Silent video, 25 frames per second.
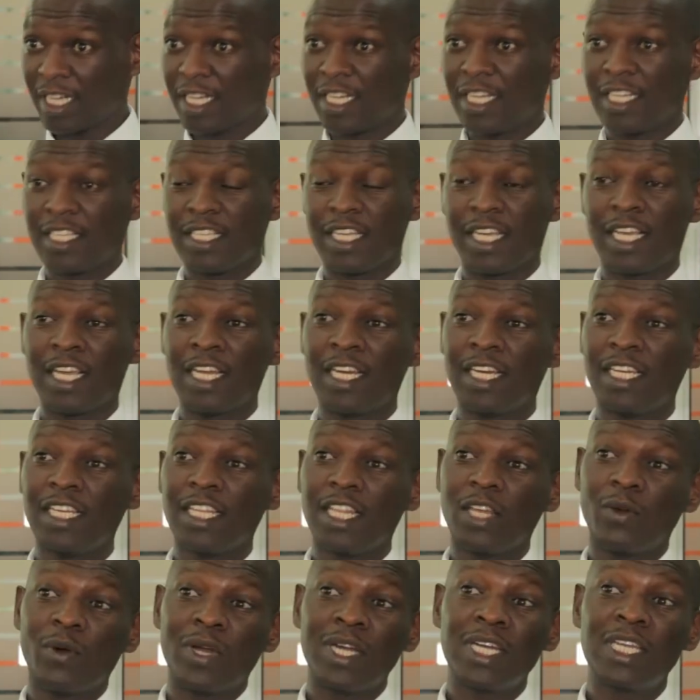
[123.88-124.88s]
Secondly,
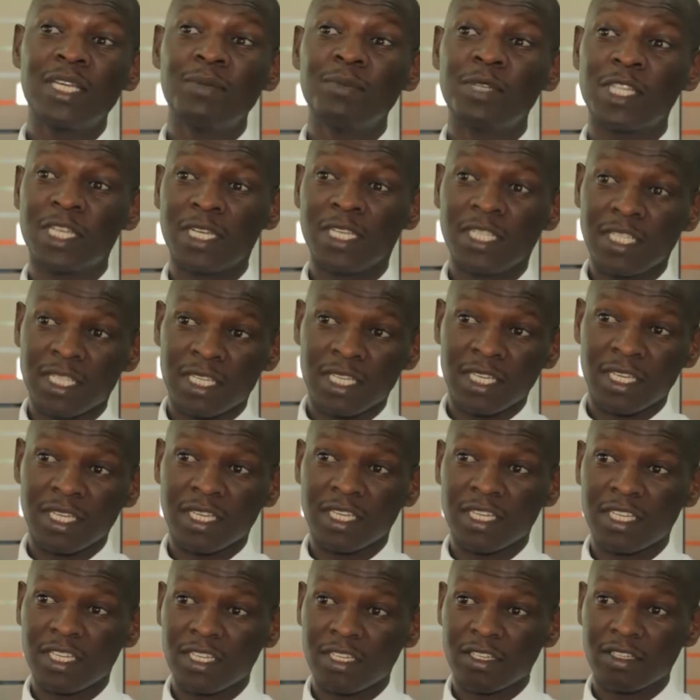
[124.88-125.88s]
they were deemed risky,
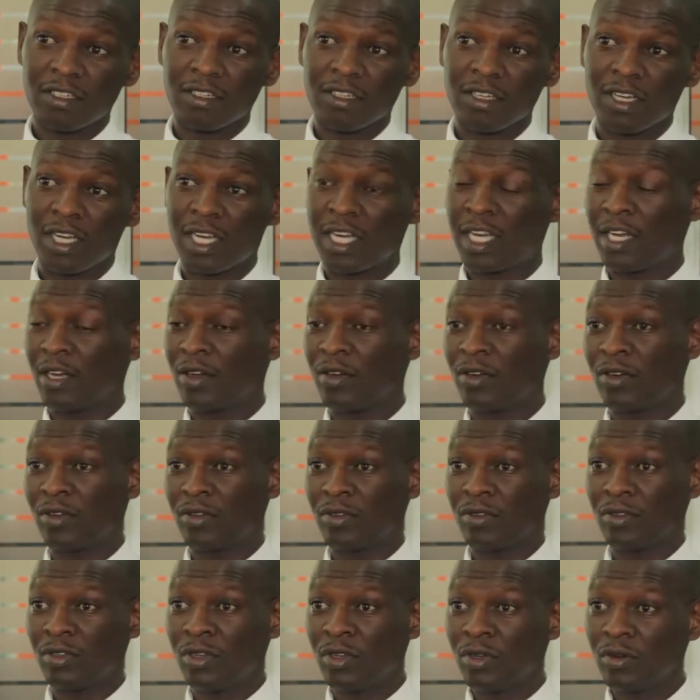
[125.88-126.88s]
or
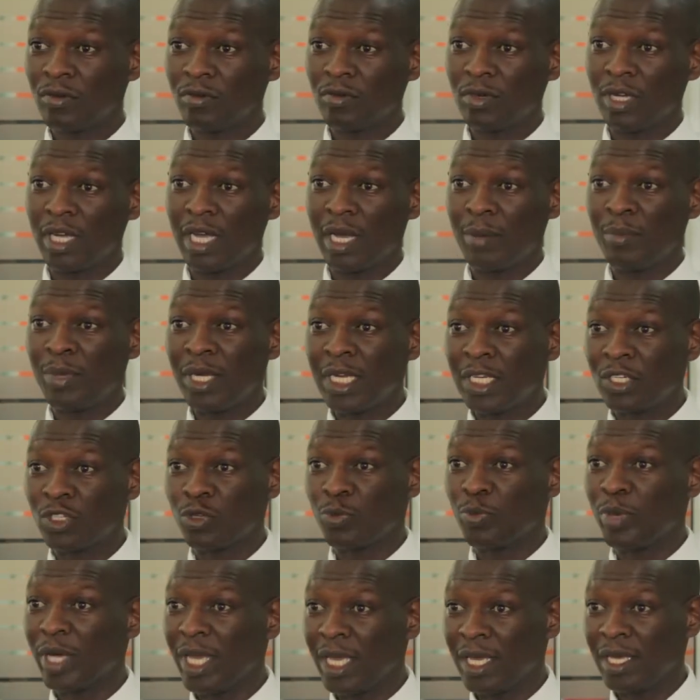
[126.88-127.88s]
ability to
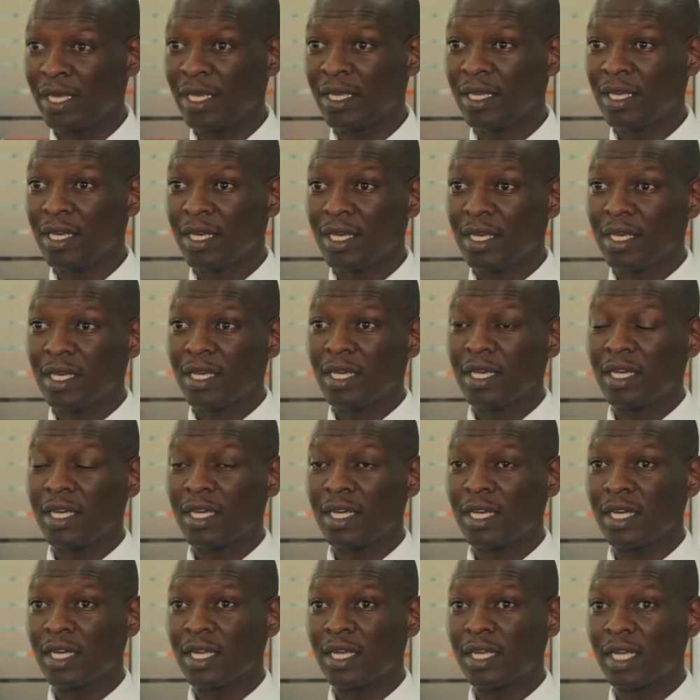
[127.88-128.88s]
pay
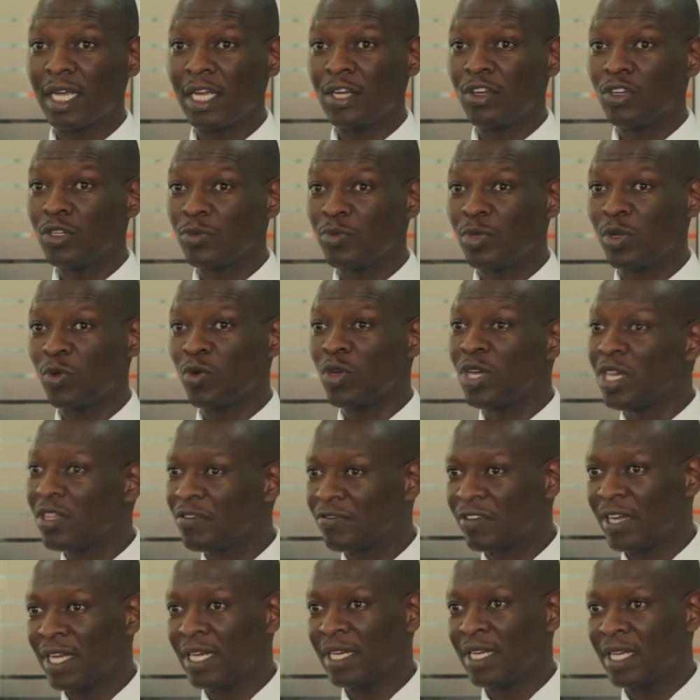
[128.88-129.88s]
cannot be
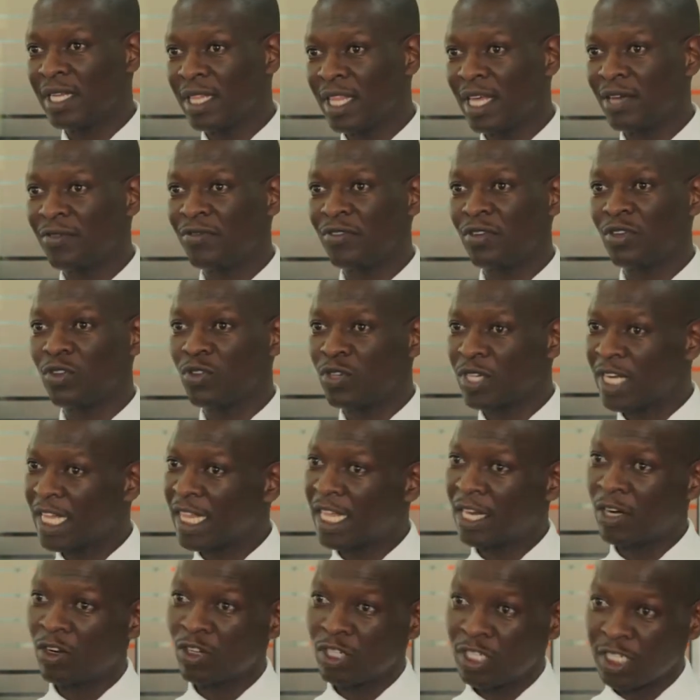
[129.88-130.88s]
quantified, and therefore you'd
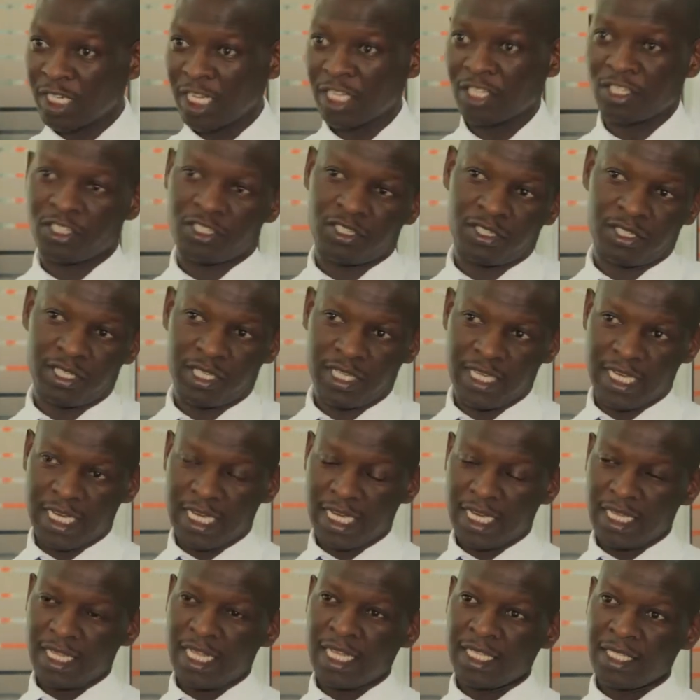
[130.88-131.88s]
rather not touch
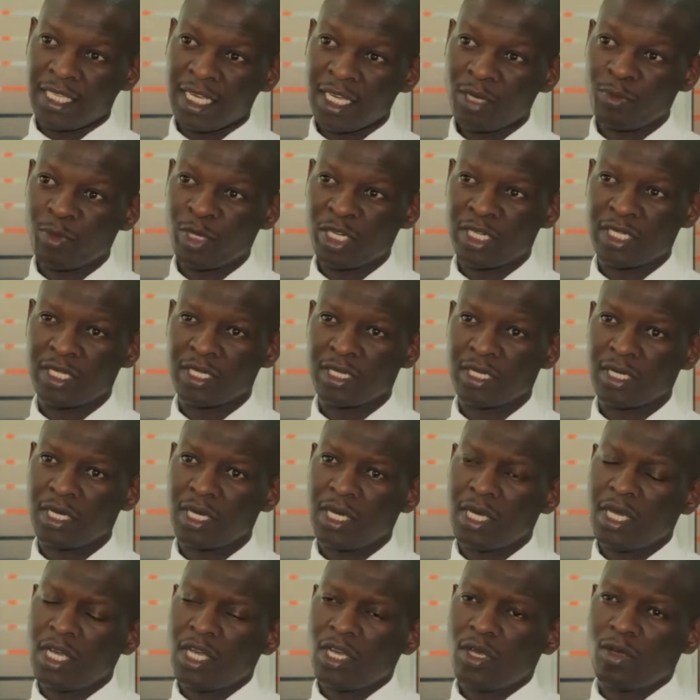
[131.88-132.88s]
that segment.
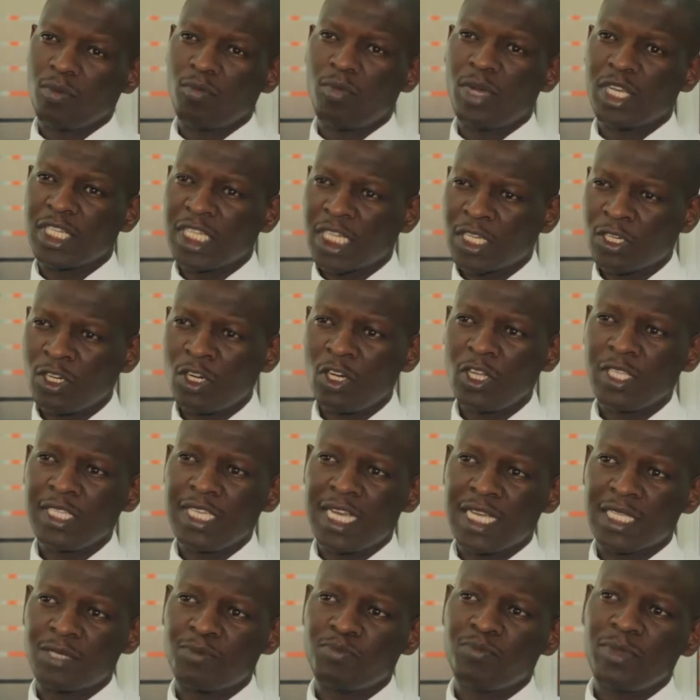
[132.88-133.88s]
But technology
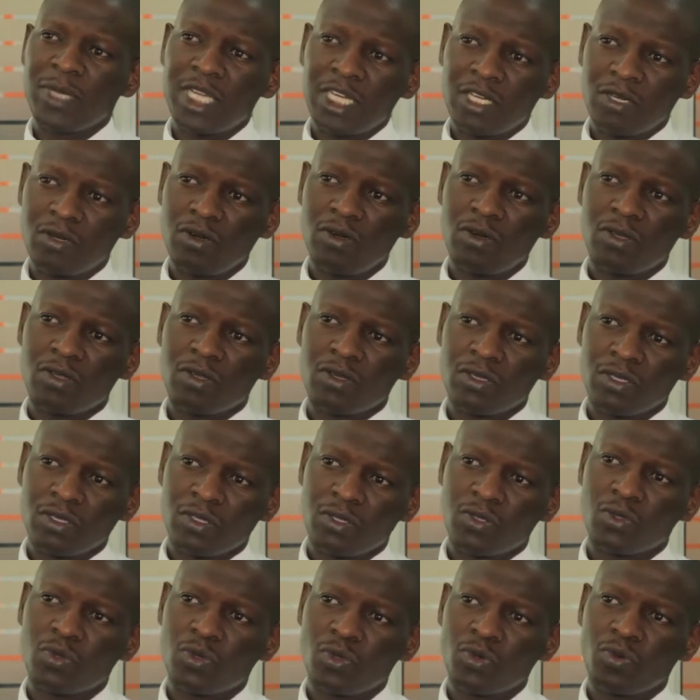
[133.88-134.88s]
has made all those
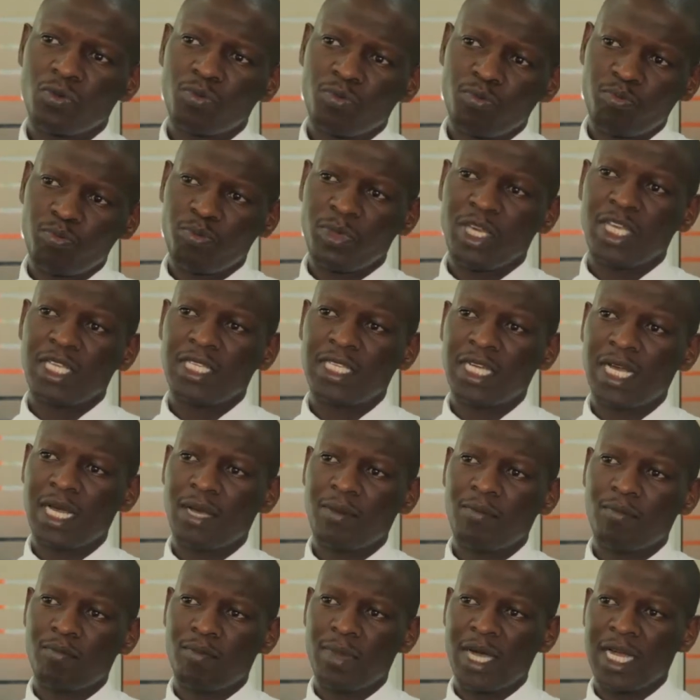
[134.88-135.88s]
two major
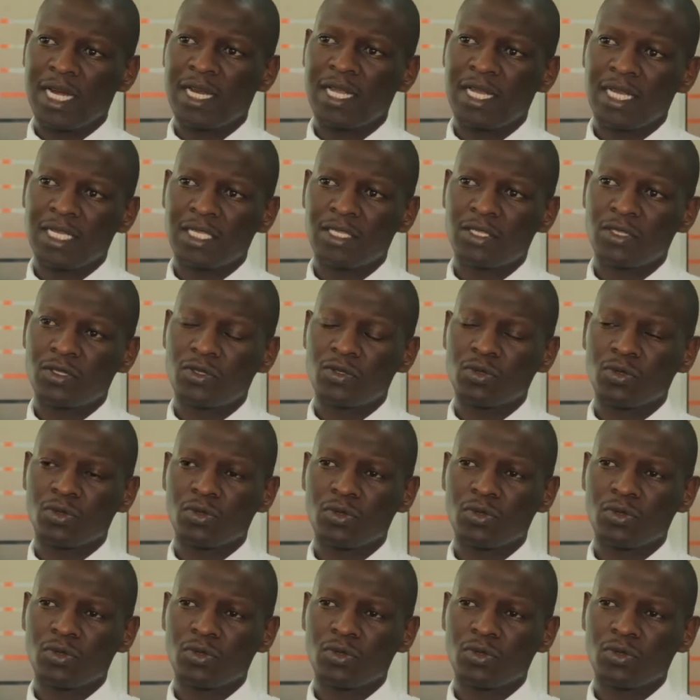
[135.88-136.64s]
barriers to